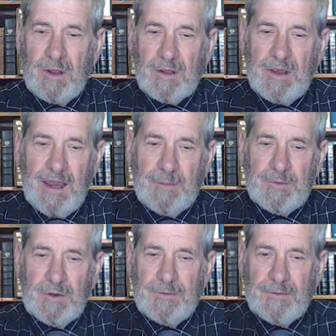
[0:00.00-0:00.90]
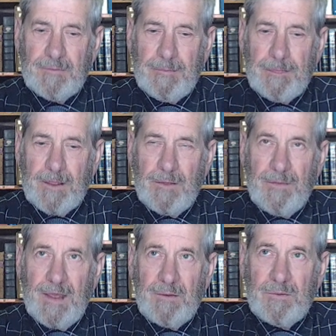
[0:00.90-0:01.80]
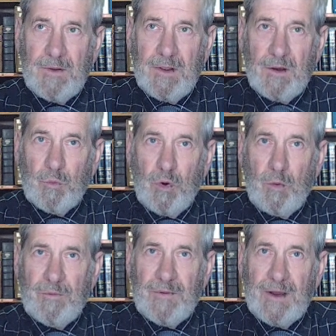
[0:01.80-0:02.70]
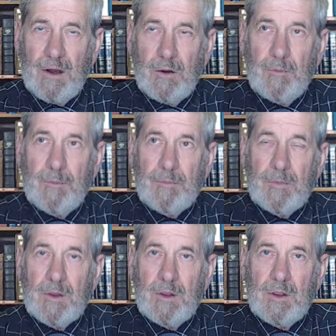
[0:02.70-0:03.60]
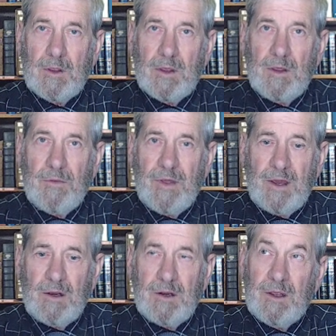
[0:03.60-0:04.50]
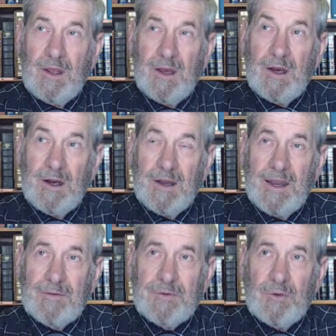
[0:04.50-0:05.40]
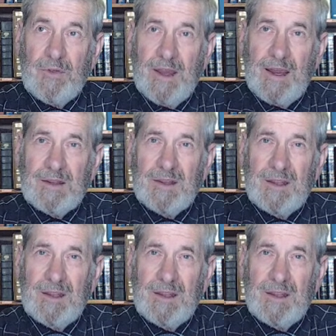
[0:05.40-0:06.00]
captive, and then Rome fell. And then after that,